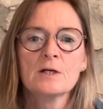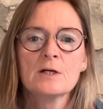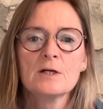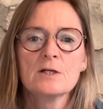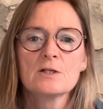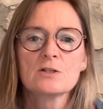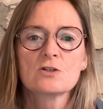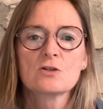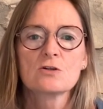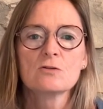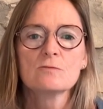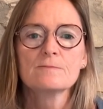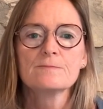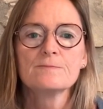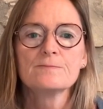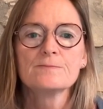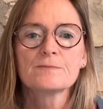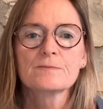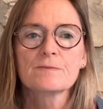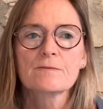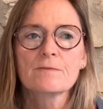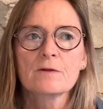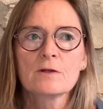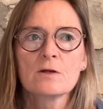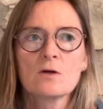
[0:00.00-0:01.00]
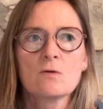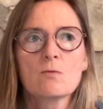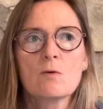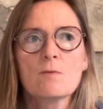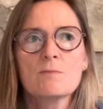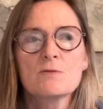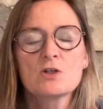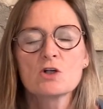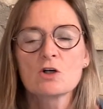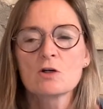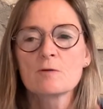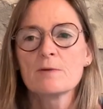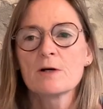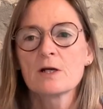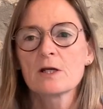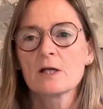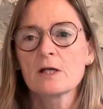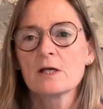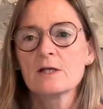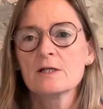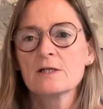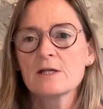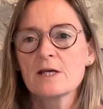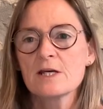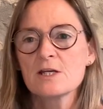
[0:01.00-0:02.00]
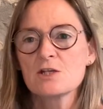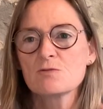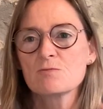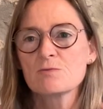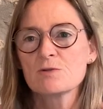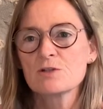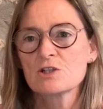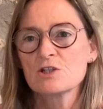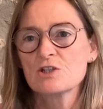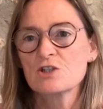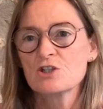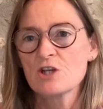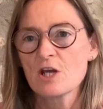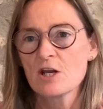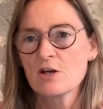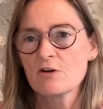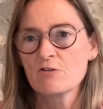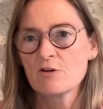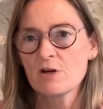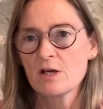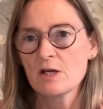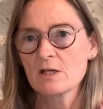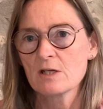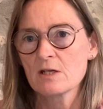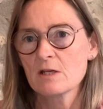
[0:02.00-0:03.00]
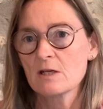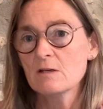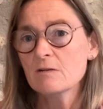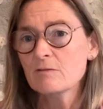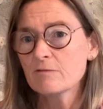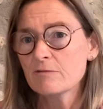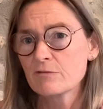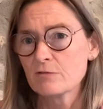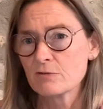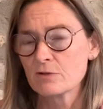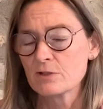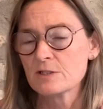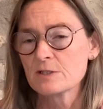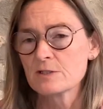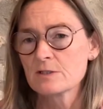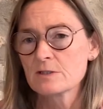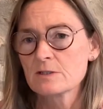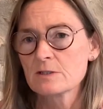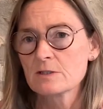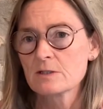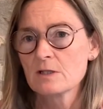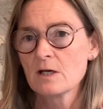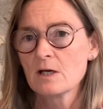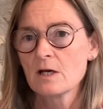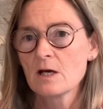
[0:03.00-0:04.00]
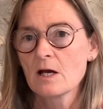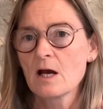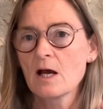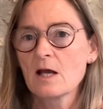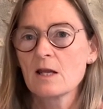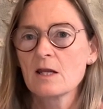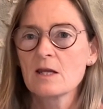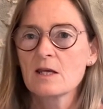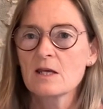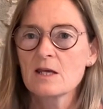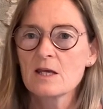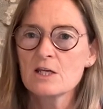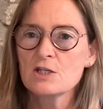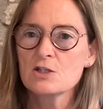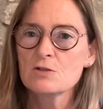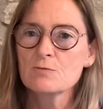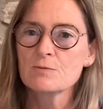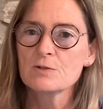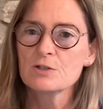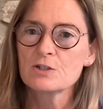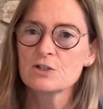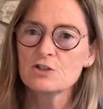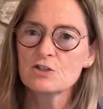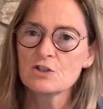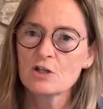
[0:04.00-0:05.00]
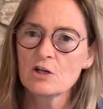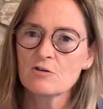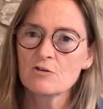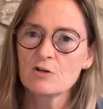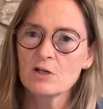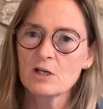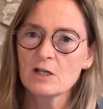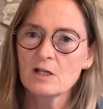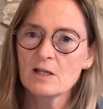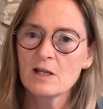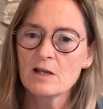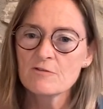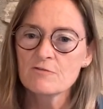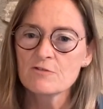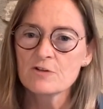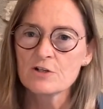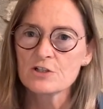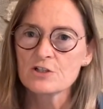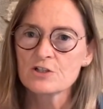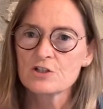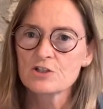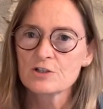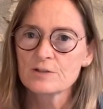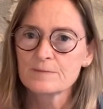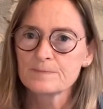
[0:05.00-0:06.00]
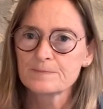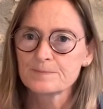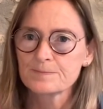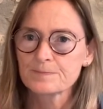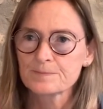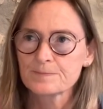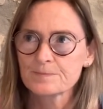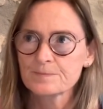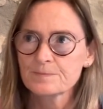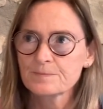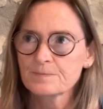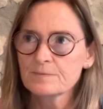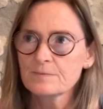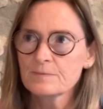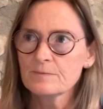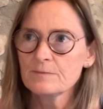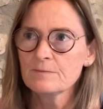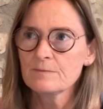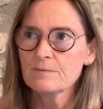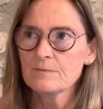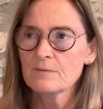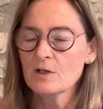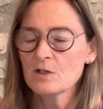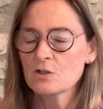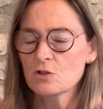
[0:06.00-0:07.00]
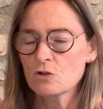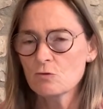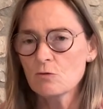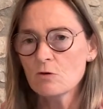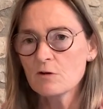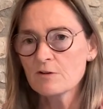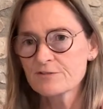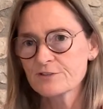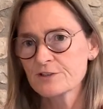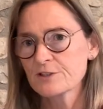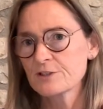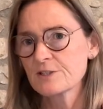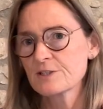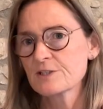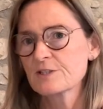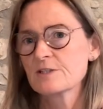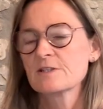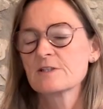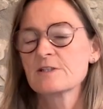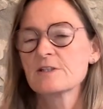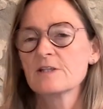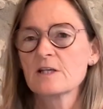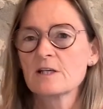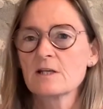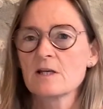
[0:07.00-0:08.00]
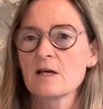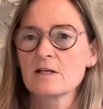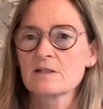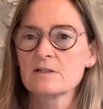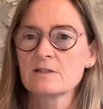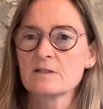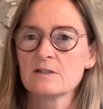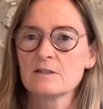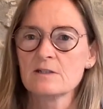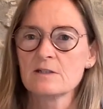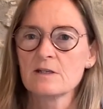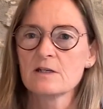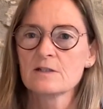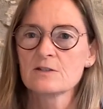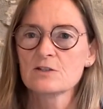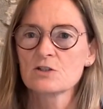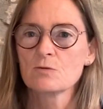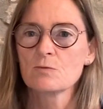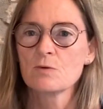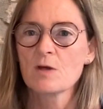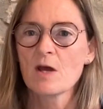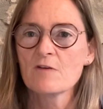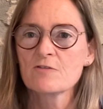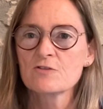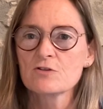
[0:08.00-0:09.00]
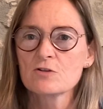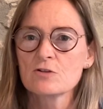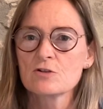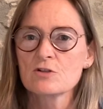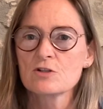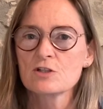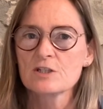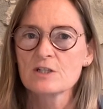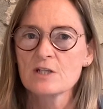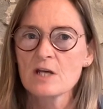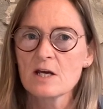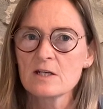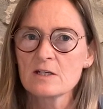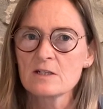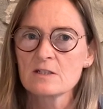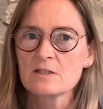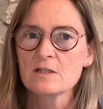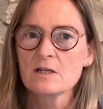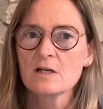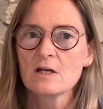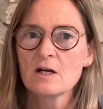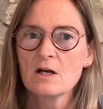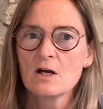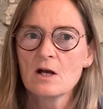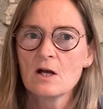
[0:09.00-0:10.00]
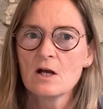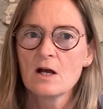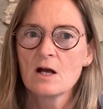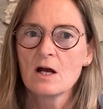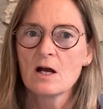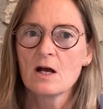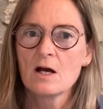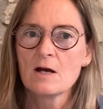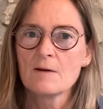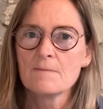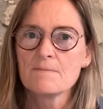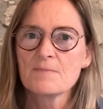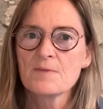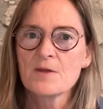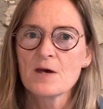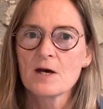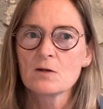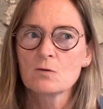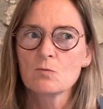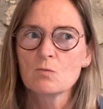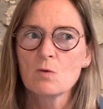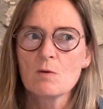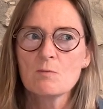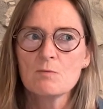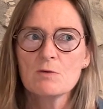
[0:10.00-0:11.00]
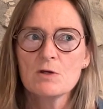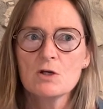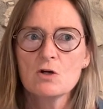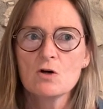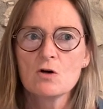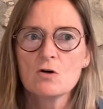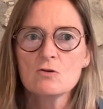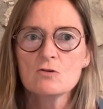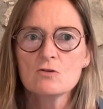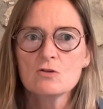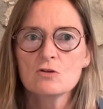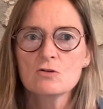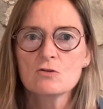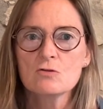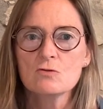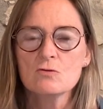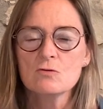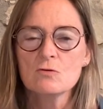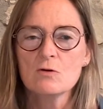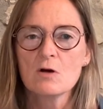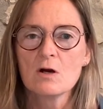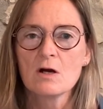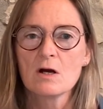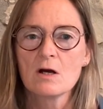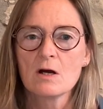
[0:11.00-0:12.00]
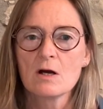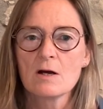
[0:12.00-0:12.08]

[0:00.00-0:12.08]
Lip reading: So when we talk about engagement to generate influence and engagement to generate leverage, too often this is neglected. Yeah. So we have to understand that when we go to